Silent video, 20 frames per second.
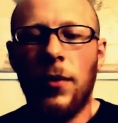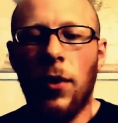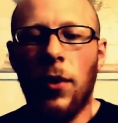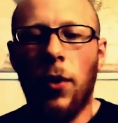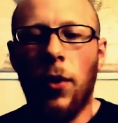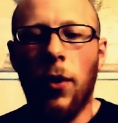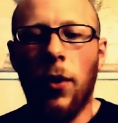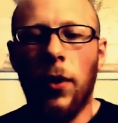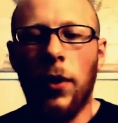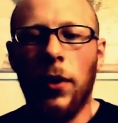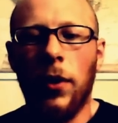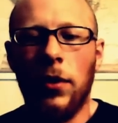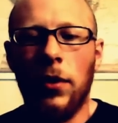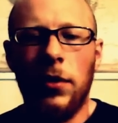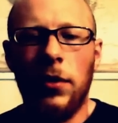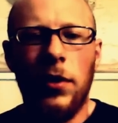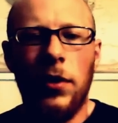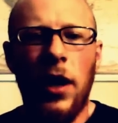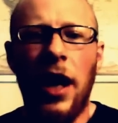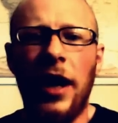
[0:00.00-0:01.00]
or
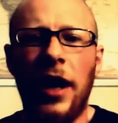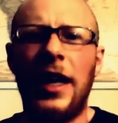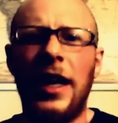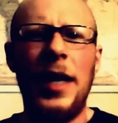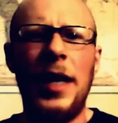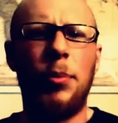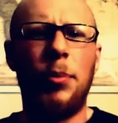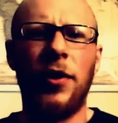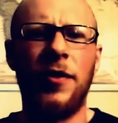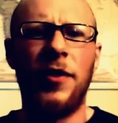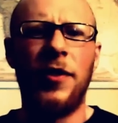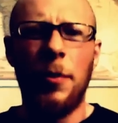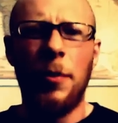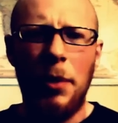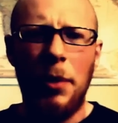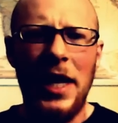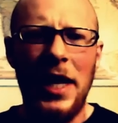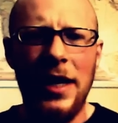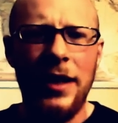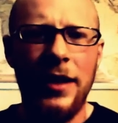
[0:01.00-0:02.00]
a keeper of the
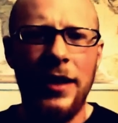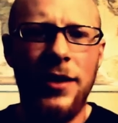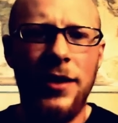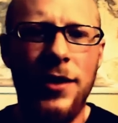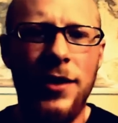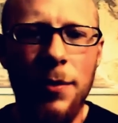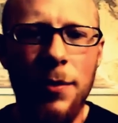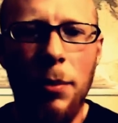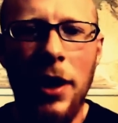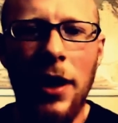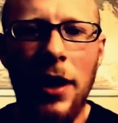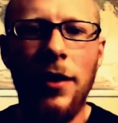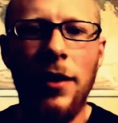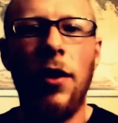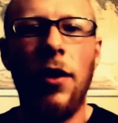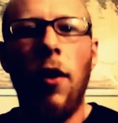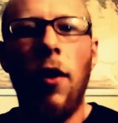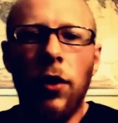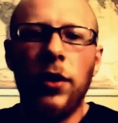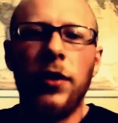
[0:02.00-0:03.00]
peace, but
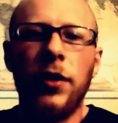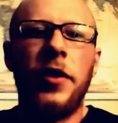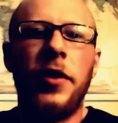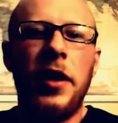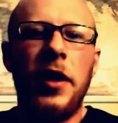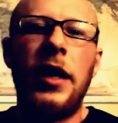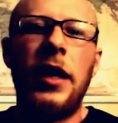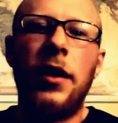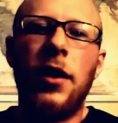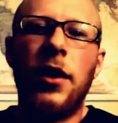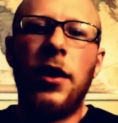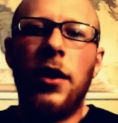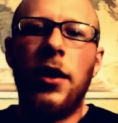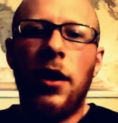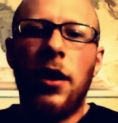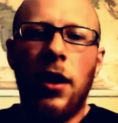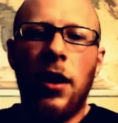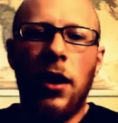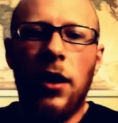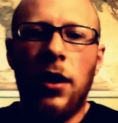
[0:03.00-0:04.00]
all of the
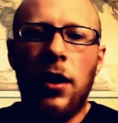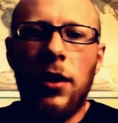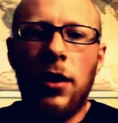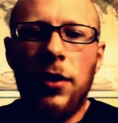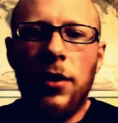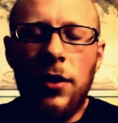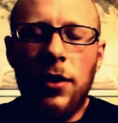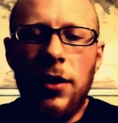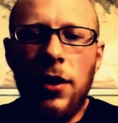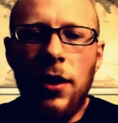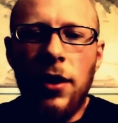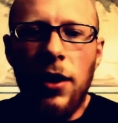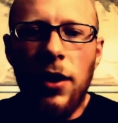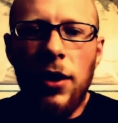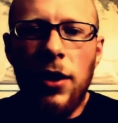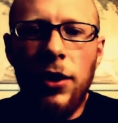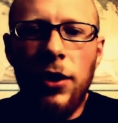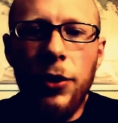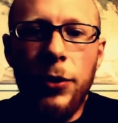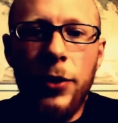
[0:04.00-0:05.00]
uh,
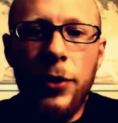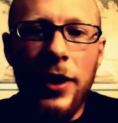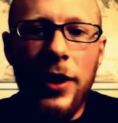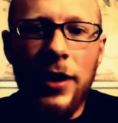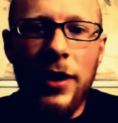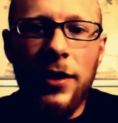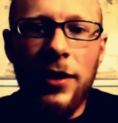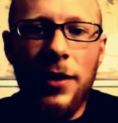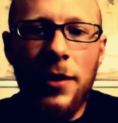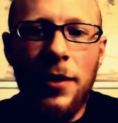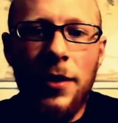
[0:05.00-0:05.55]
Luna